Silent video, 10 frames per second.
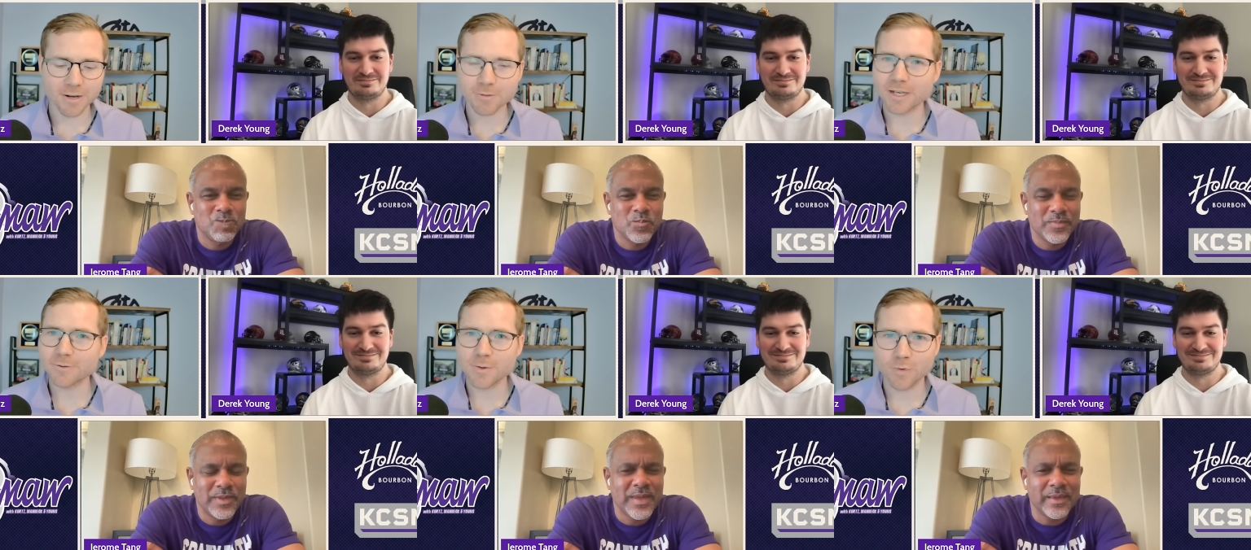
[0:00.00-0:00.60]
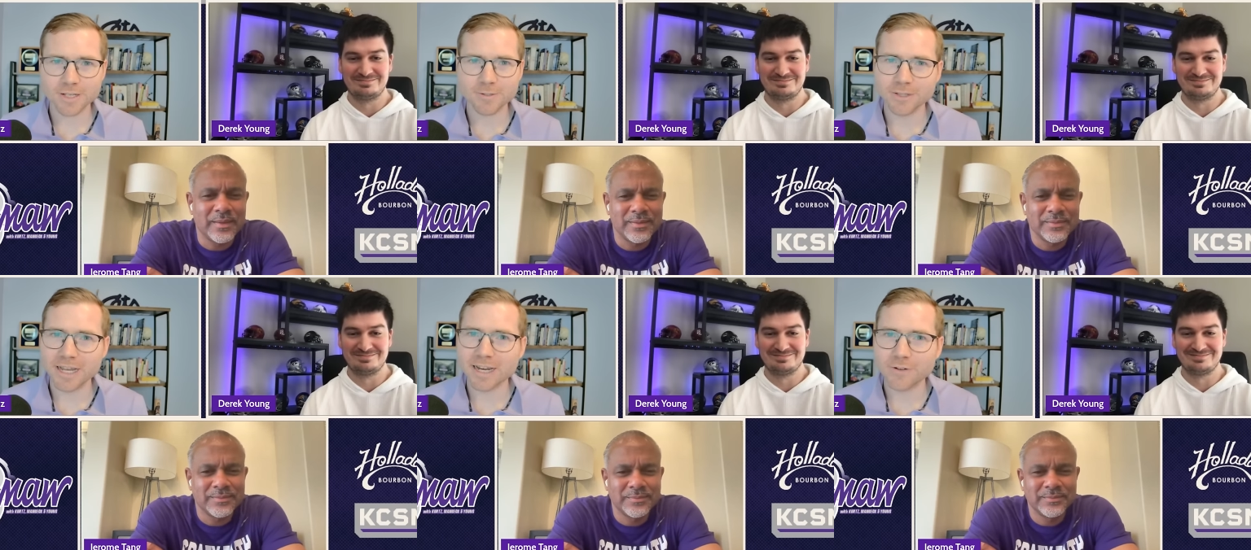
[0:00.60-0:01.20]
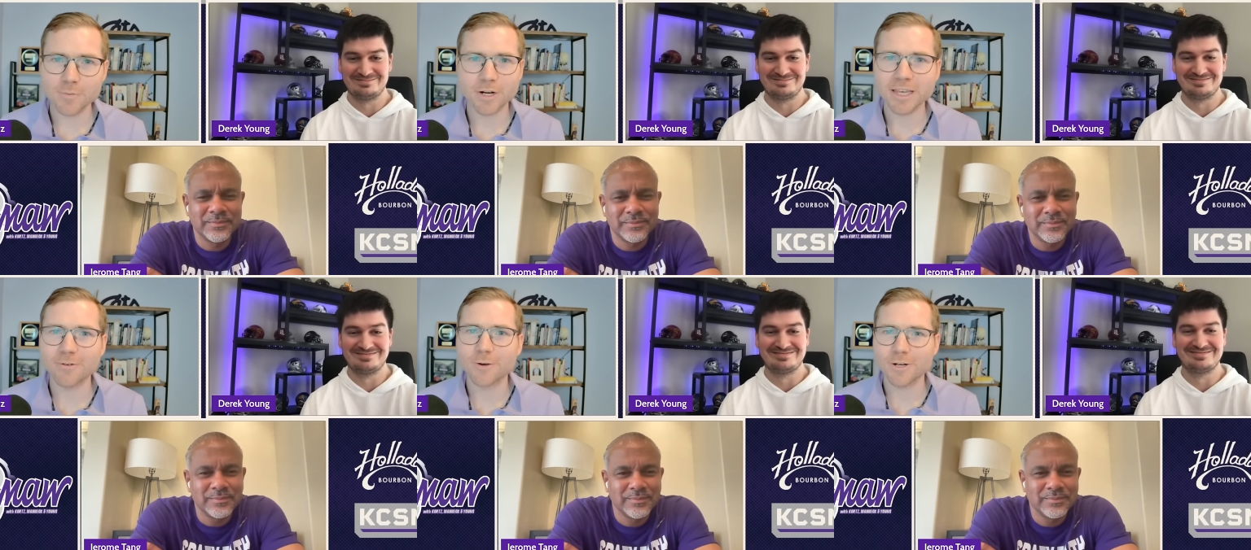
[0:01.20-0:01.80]
Speaker 1: I was I was yeah. impressed with that. If
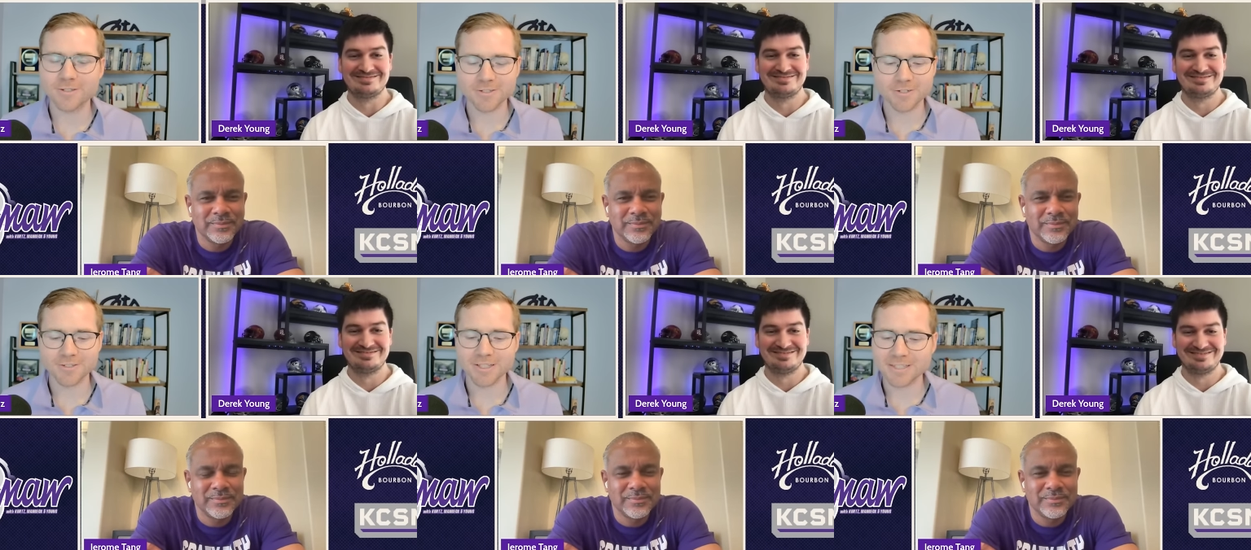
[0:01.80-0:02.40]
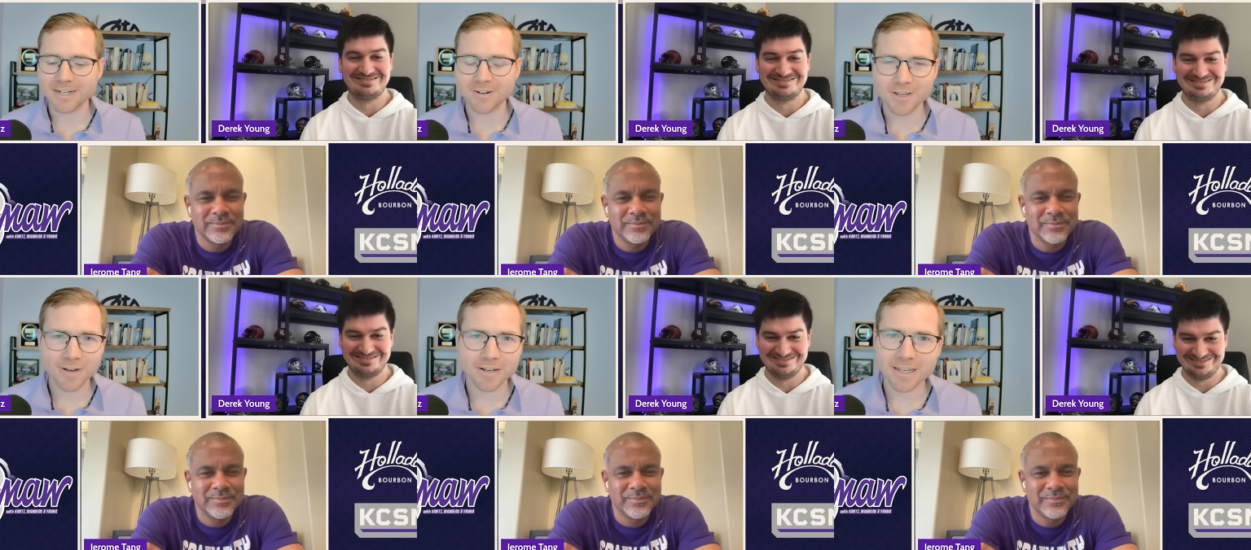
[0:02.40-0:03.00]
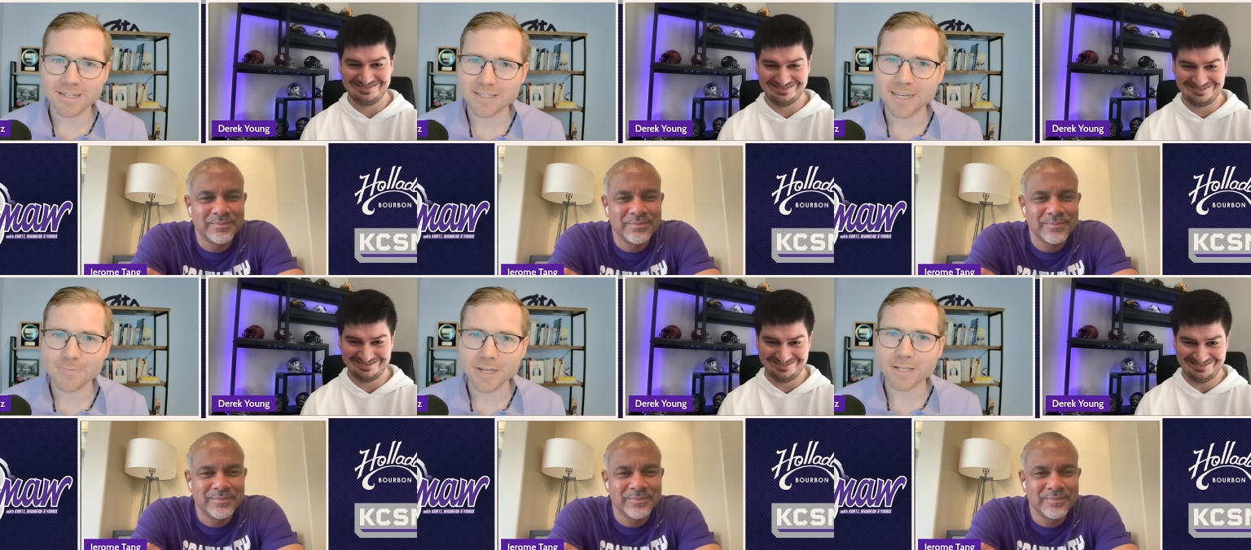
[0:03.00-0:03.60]
anybody ever questions your sincerity about K
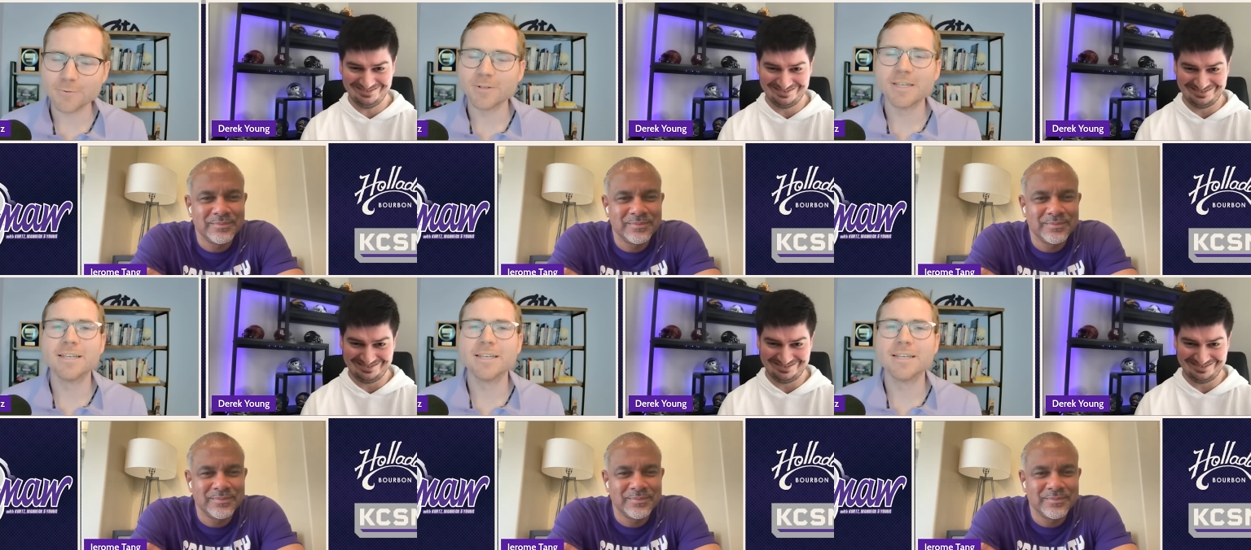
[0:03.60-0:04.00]
State, man, you